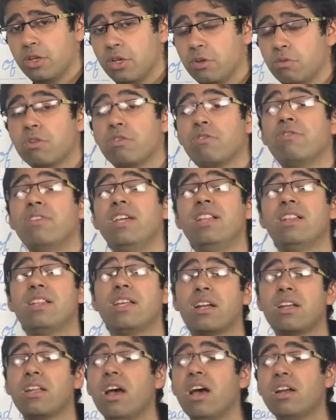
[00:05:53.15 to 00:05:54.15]
You would feel
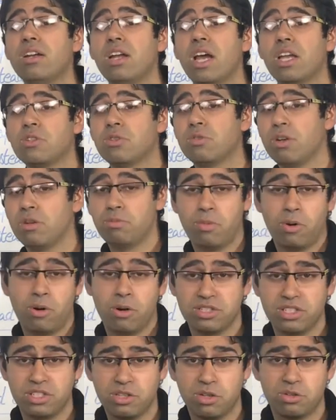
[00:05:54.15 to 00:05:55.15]
that unnatural
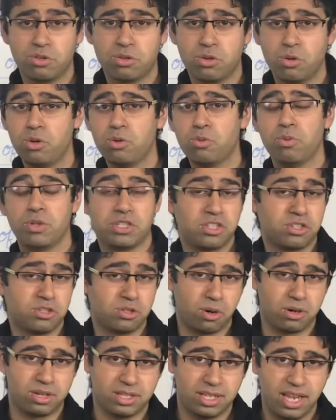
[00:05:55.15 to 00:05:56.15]
pause in your throat, which is
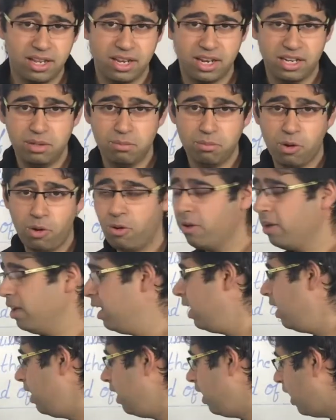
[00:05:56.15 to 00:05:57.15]
not there anymore,
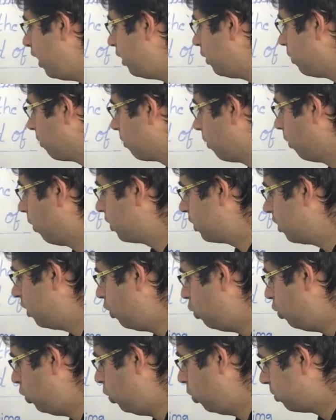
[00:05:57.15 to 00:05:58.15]
and you've got
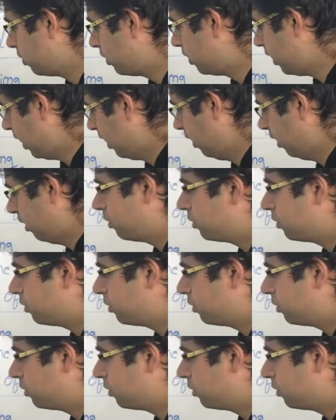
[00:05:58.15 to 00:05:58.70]
l'hôtel.